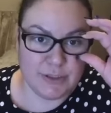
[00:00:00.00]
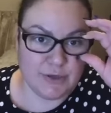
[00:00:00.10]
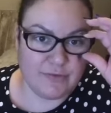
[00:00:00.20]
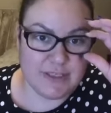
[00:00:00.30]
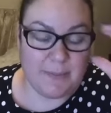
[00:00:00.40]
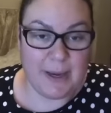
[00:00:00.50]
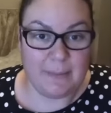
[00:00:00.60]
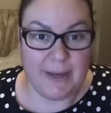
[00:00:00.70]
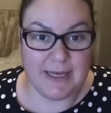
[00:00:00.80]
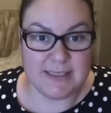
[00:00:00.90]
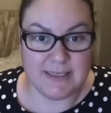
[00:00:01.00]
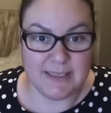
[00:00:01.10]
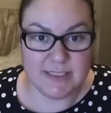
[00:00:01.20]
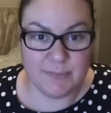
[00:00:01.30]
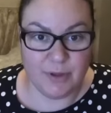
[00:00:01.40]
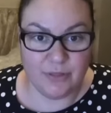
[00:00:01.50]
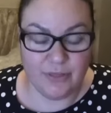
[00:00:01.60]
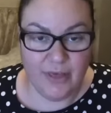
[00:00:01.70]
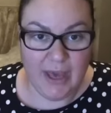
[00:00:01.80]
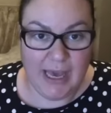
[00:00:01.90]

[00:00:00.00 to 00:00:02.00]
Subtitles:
as obviously Pink Parcel this month.